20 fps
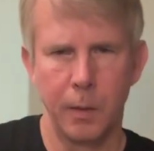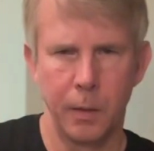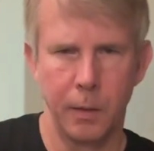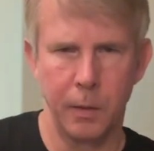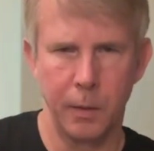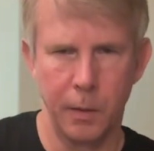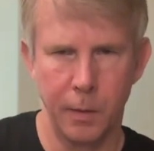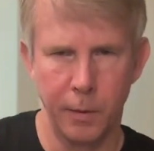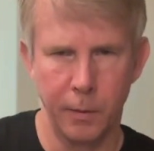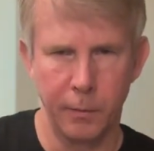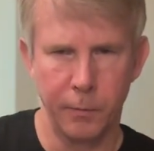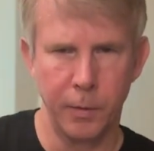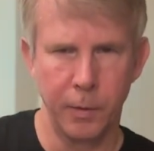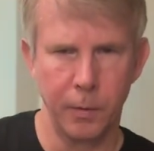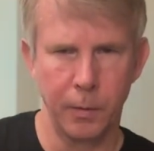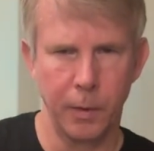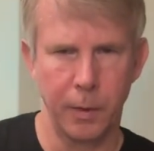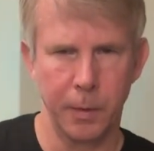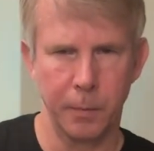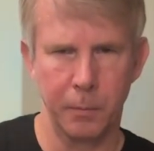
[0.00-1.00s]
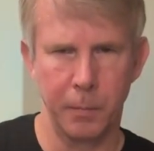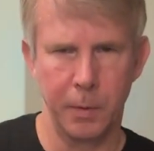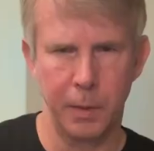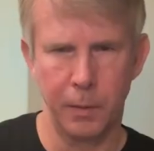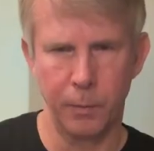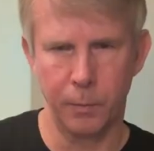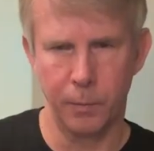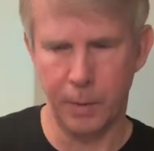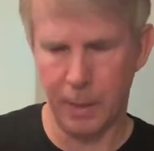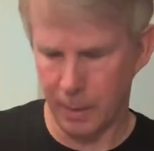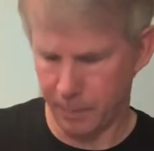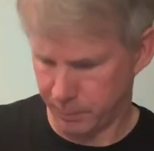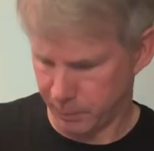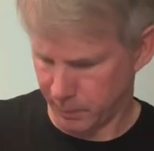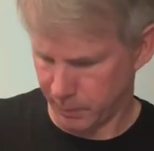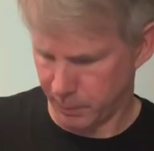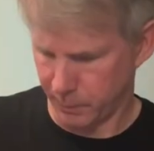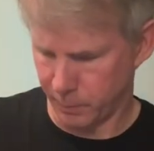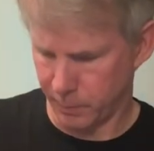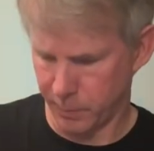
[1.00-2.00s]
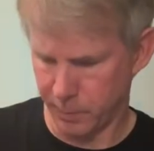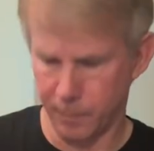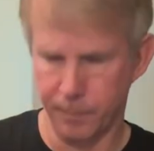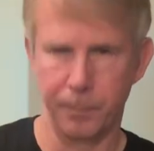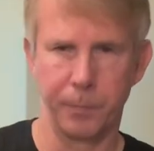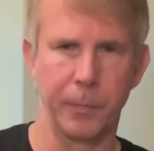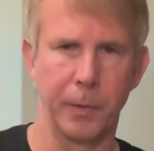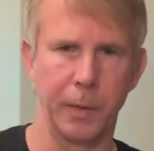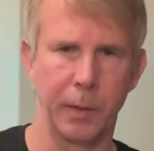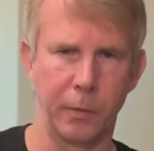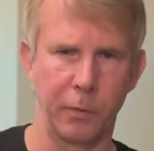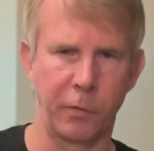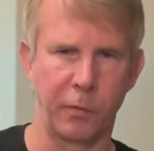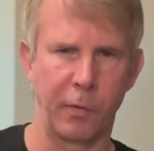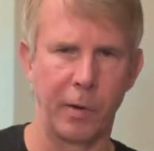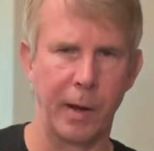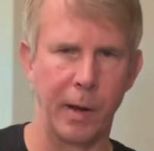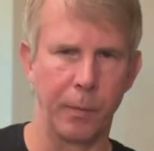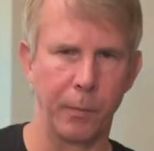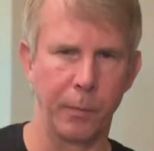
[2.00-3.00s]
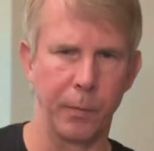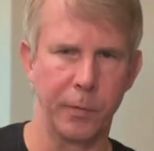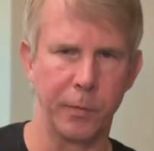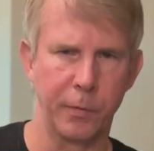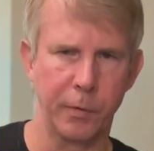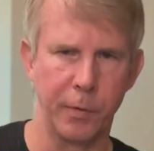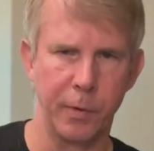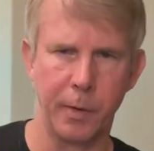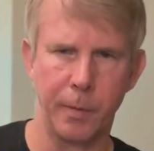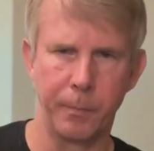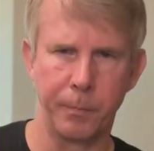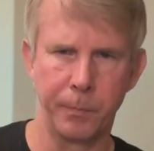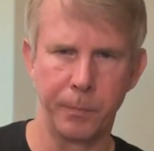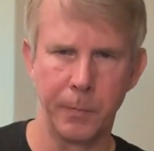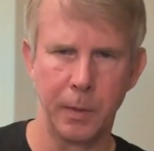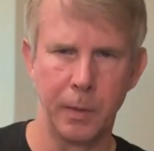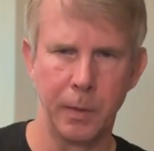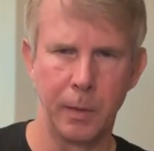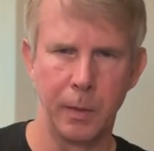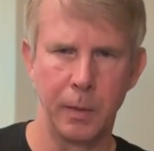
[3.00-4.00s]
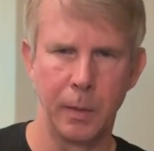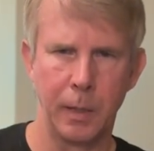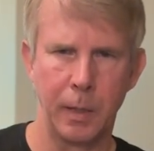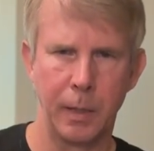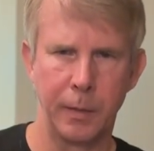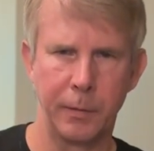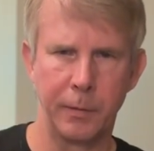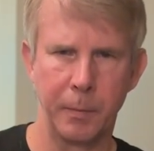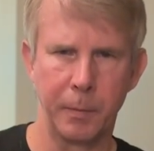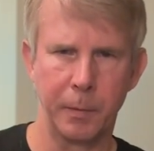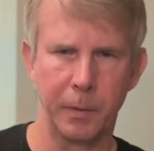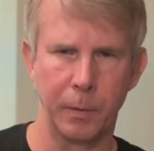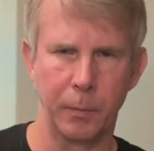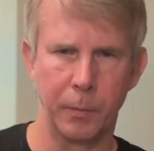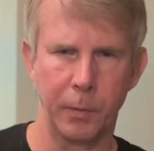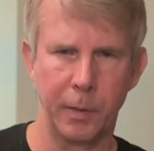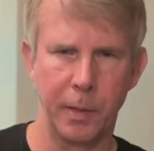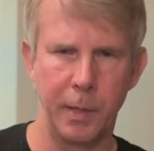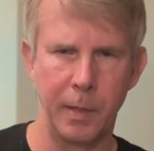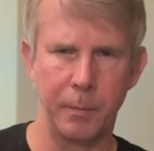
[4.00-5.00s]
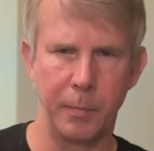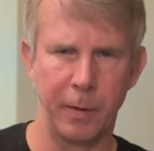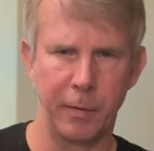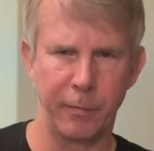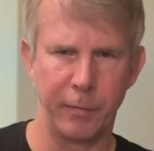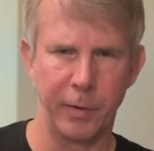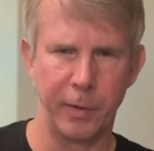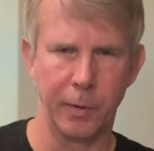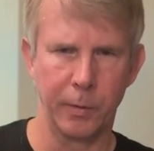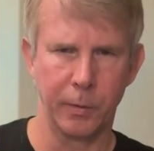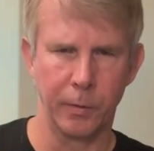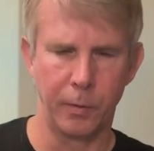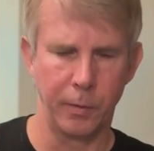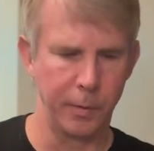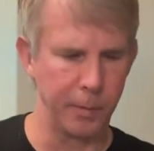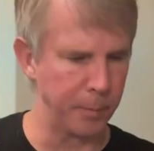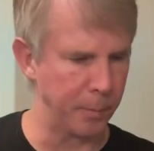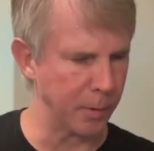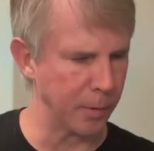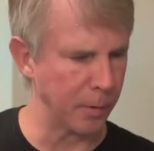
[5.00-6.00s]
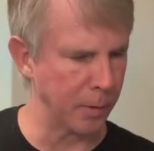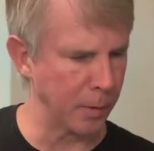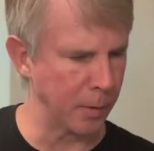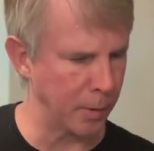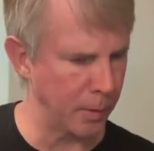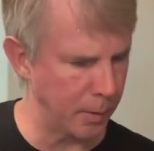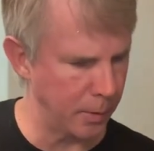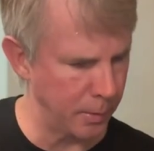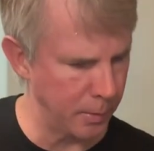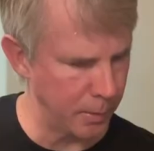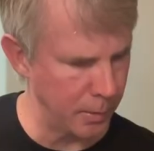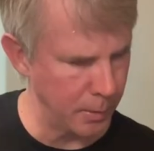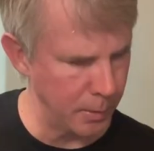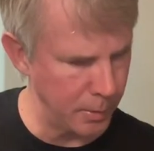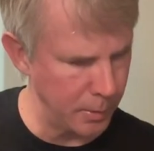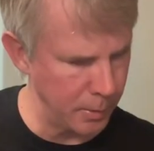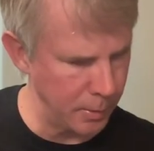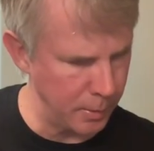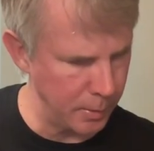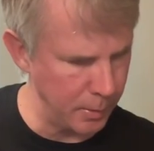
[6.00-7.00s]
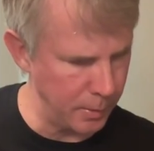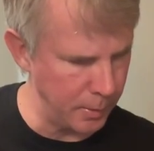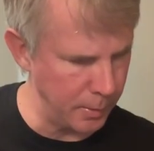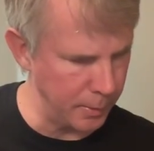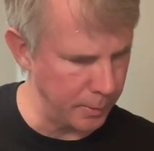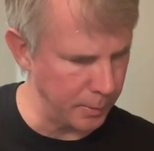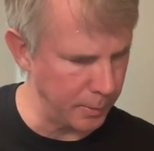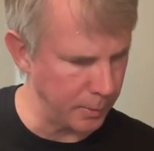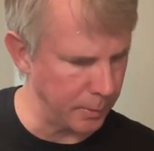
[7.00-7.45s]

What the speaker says: you know, if you're like me, when I play with like a Strat with a trim, I typically will keep my finger on the bar, and